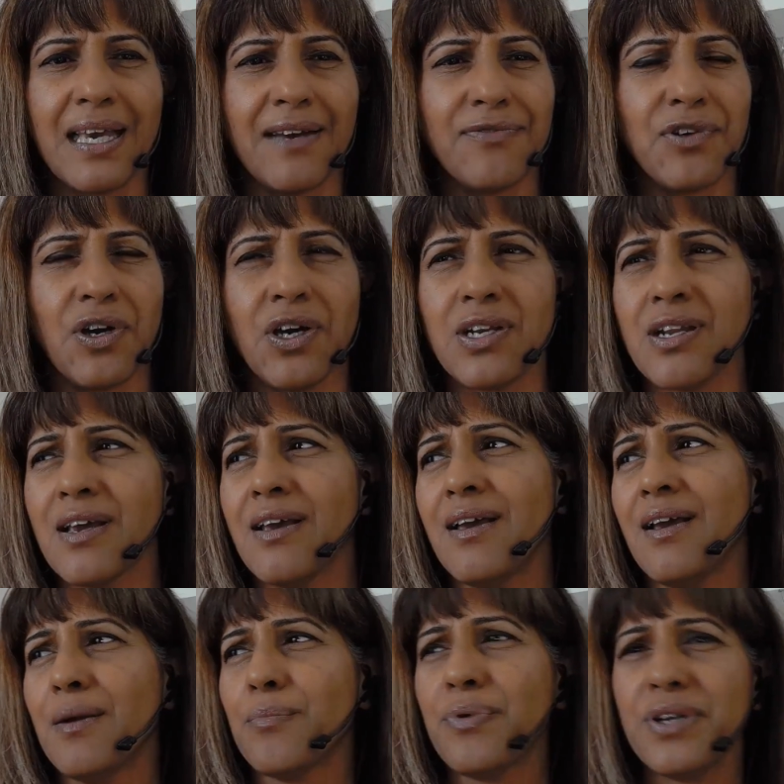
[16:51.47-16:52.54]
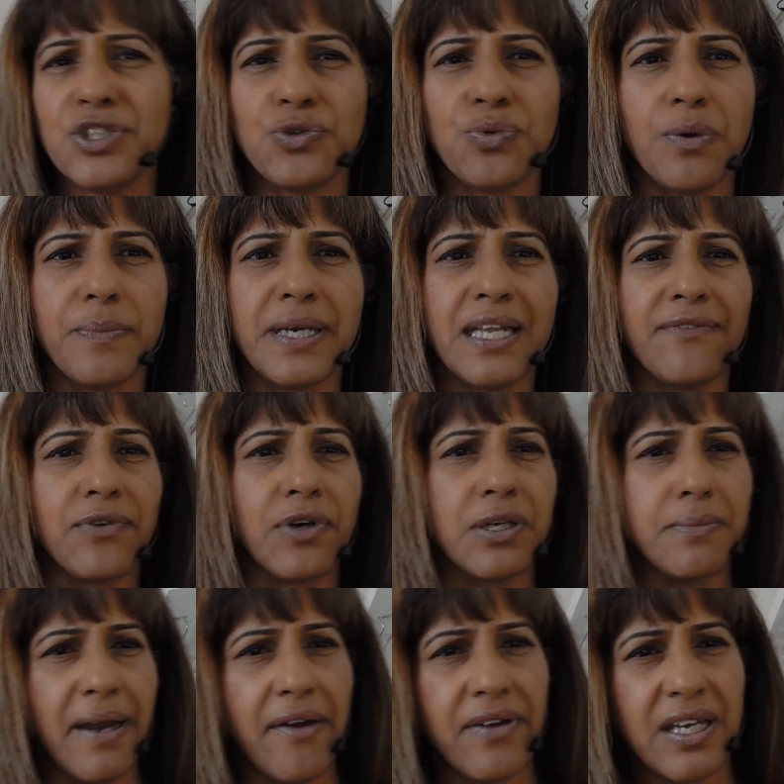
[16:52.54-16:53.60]
I've got British women, I've got
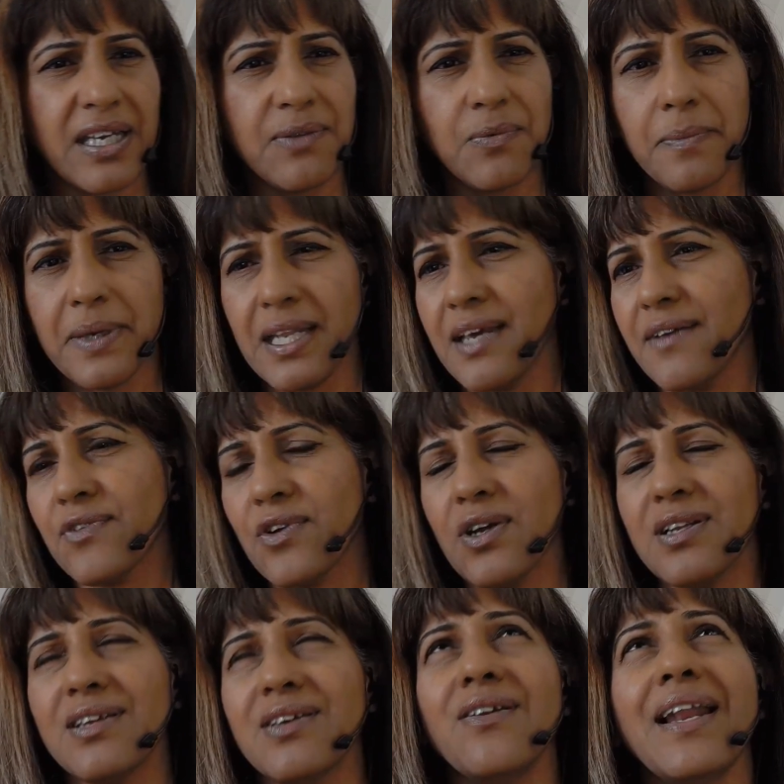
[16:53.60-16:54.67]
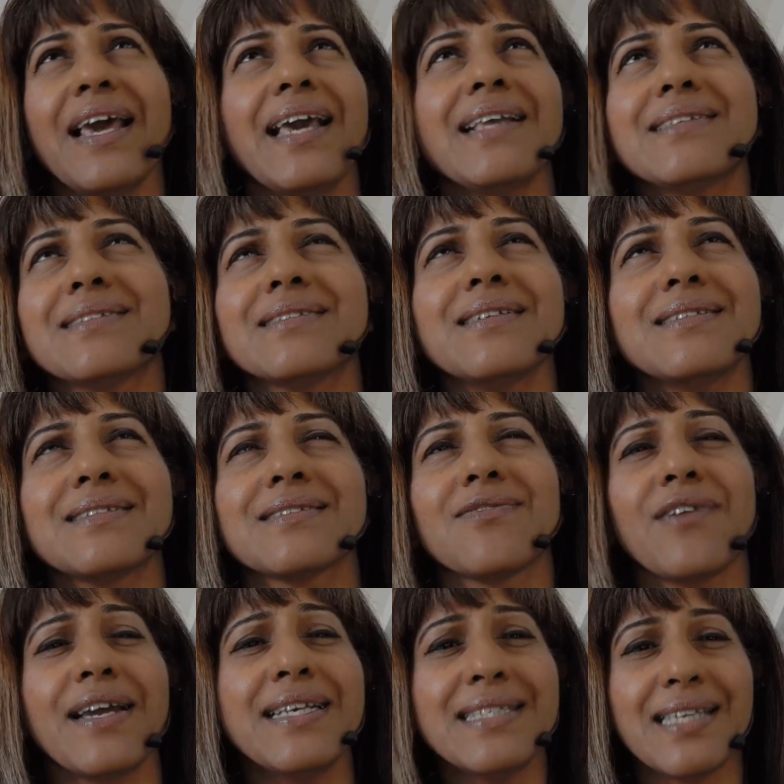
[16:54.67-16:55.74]
American women, I've got, like it's just
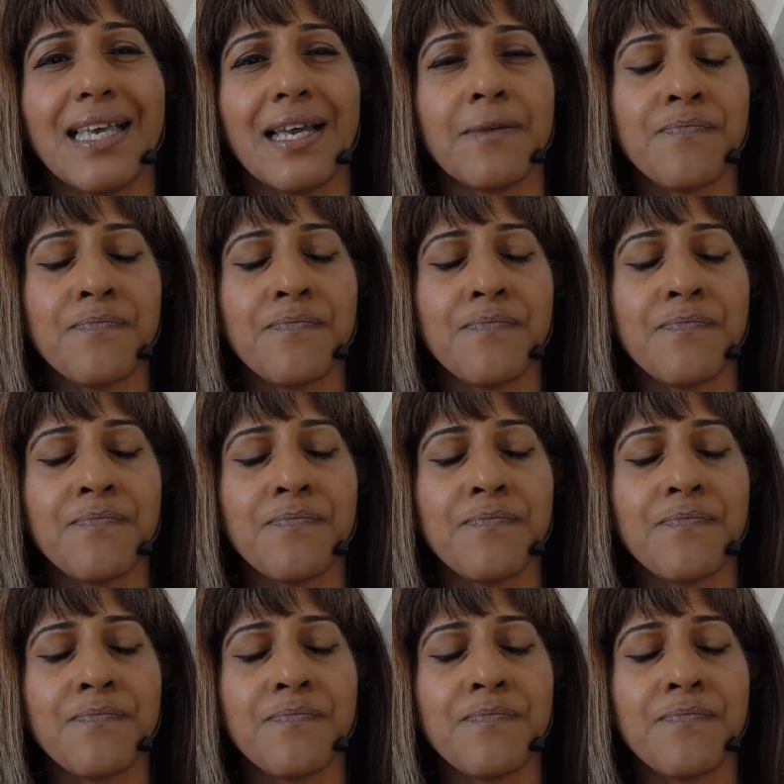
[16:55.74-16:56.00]
crazy.